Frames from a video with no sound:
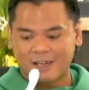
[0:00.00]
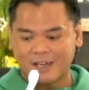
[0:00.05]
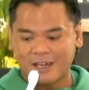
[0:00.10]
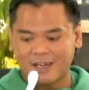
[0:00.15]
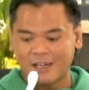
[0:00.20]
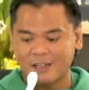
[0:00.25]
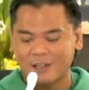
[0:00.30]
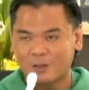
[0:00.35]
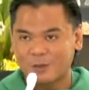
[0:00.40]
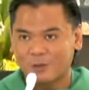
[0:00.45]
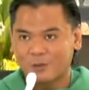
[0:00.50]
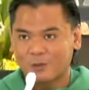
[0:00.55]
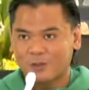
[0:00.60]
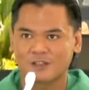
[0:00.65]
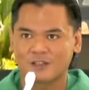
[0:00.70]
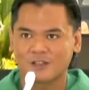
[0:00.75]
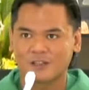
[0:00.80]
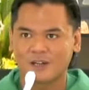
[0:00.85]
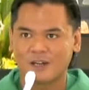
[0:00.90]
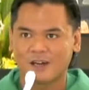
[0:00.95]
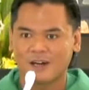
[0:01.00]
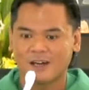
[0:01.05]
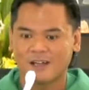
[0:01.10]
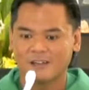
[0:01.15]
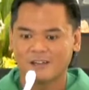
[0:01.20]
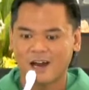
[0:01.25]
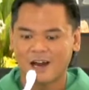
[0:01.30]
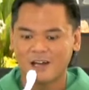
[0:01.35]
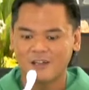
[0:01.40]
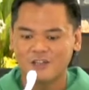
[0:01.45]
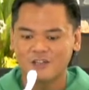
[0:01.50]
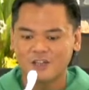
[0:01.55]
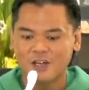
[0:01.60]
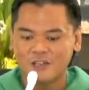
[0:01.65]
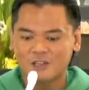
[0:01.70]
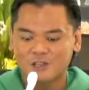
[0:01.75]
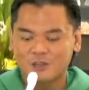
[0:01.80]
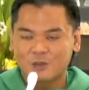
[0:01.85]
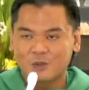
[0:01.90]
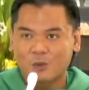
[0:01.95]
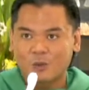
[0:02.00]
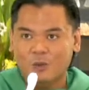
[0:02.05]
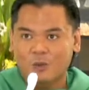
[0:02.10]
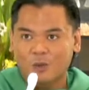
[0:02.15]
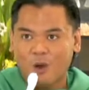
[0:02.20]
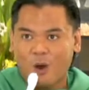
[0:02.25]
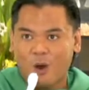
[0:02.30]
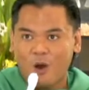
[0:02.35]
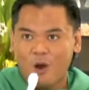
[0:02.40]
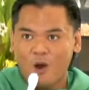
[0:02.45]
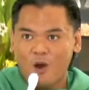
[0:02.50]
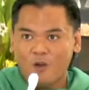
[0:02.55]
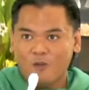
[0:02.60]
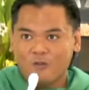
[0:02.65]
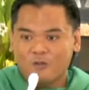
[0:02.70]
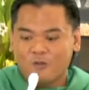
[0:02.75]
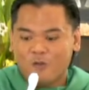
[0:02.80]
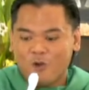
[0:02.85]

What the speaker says: into not just to long